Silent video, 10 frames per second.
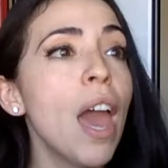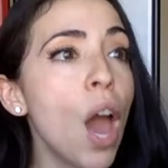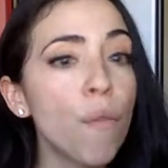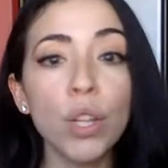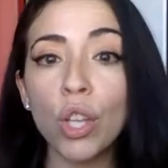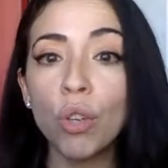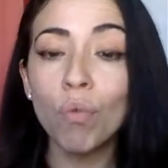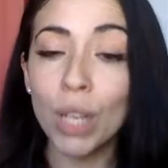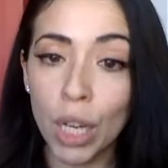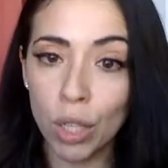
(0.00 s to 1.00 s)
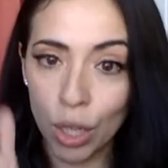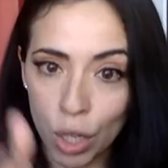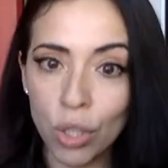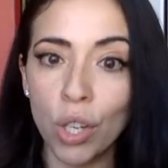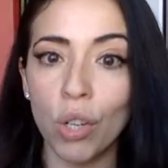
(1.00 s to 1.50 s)
everything you need to
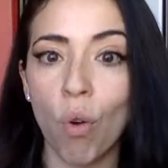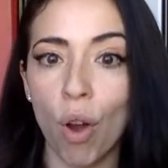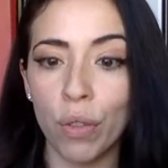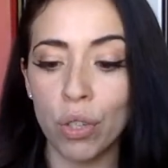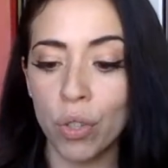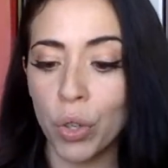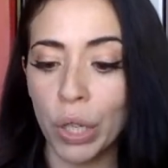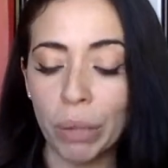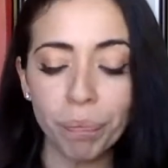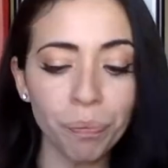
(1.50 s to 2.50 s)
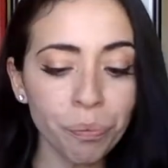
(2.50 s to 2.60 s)
continue on this journey.